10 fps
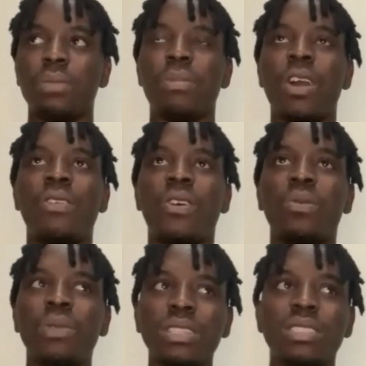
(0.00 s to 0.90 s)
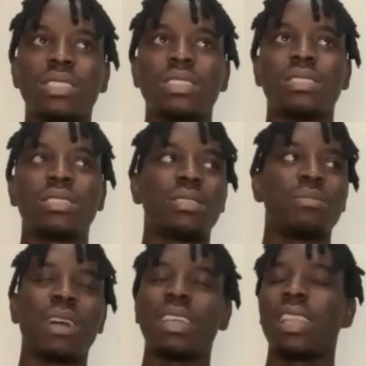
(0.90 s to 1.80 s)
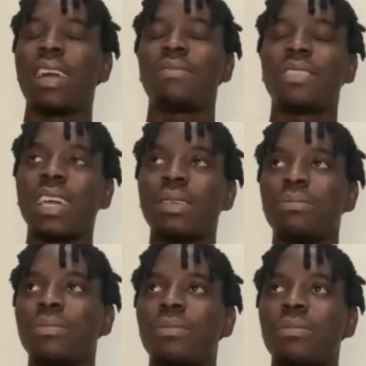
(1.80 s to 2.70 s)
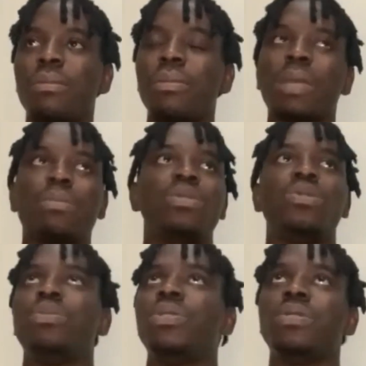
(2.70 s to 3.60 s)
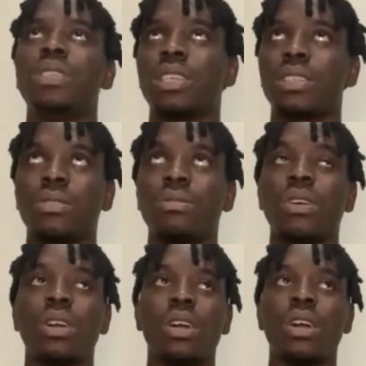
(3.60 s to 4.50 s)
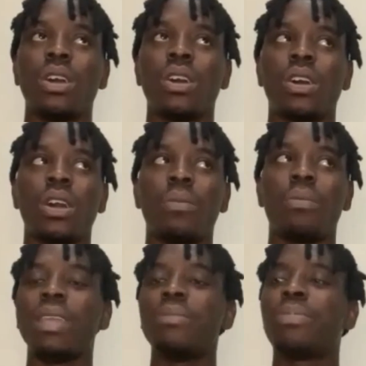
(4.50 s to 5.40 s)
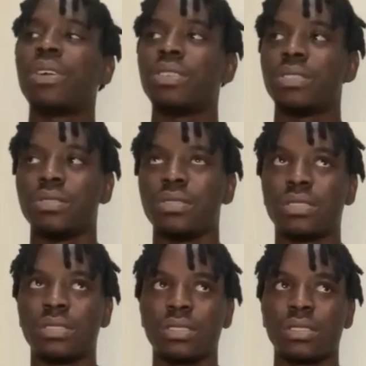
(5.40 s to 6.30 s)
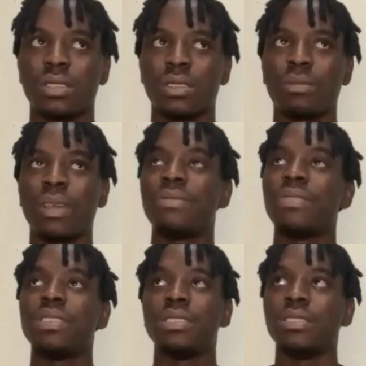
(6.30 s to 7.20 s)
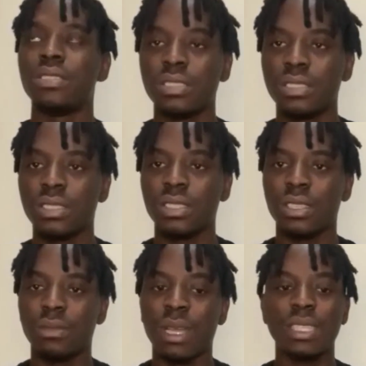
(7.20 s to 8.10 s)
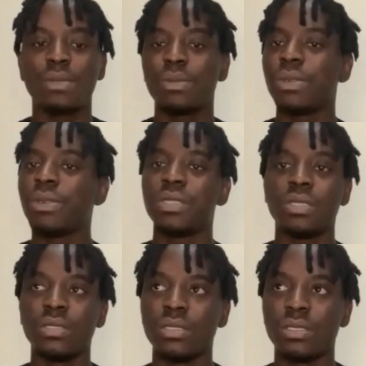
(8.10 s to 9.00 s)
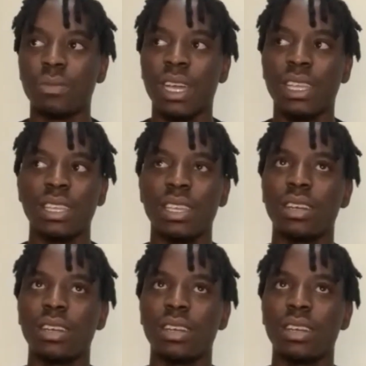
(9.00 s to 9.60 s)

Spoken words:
My environment, my lifetime, make me do music though. My impressions, my feelings, my inspirations, my